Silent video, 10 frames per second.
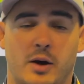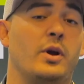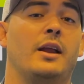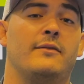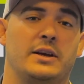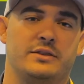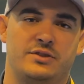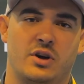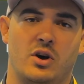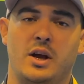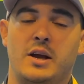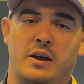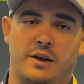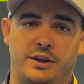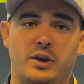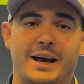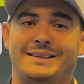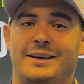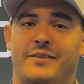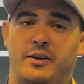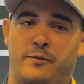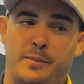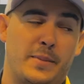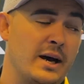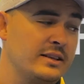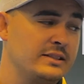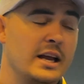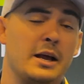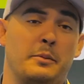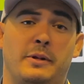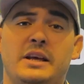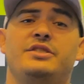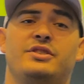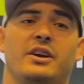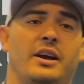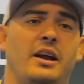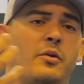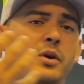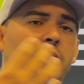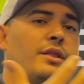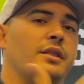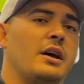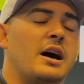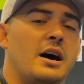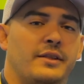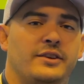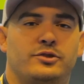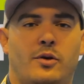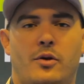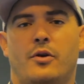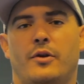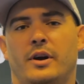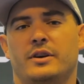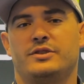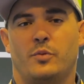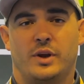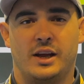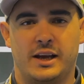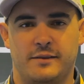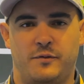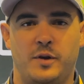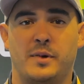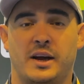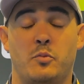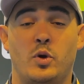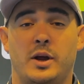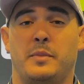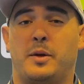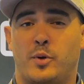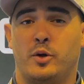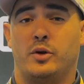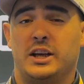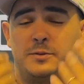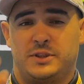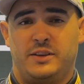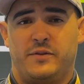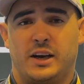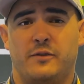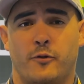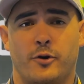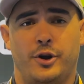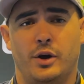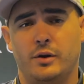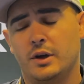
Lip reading: we love it. So if you guys have any feedbacks, please share it with the store owner so we can get the feedback and we can make products specifically for you.